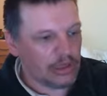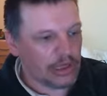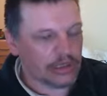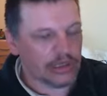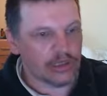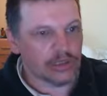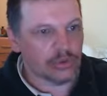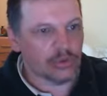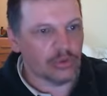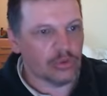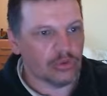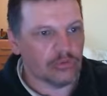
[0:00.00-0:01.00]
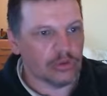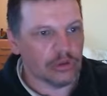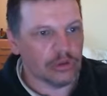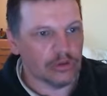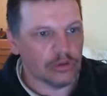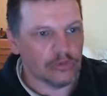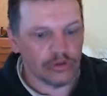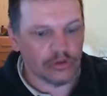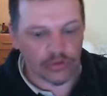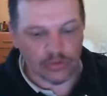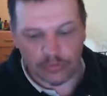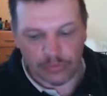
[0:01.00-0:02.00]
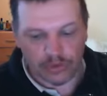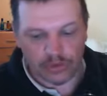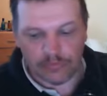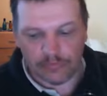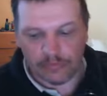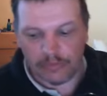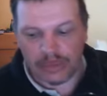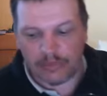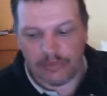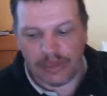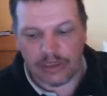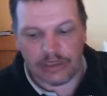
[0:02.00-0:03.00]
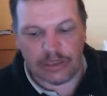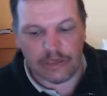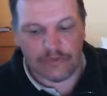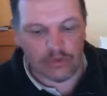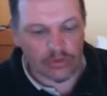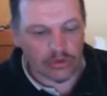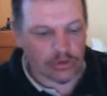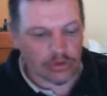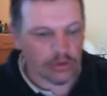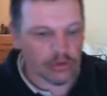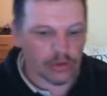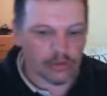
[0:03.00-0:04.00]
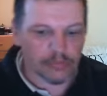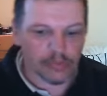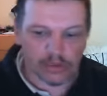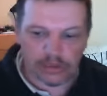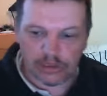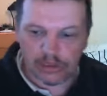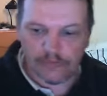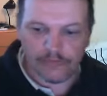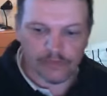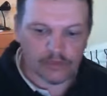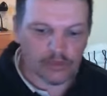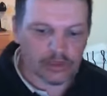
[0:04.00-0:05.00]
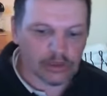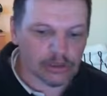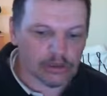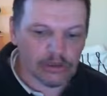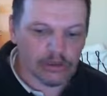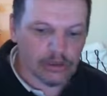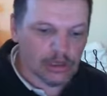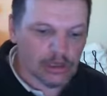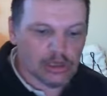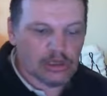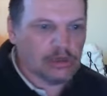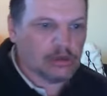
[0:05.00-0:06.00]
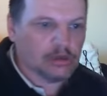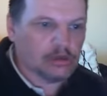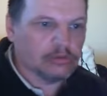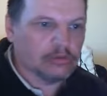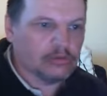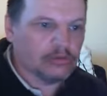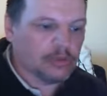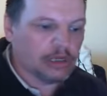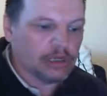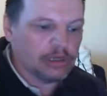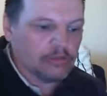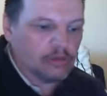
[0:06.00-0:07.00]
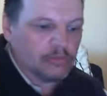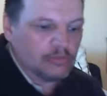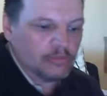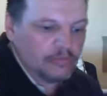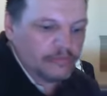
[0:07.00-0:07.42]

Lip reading: added to your original box of mixed maggots, if you've got a box. If not, then you know, you're making your own.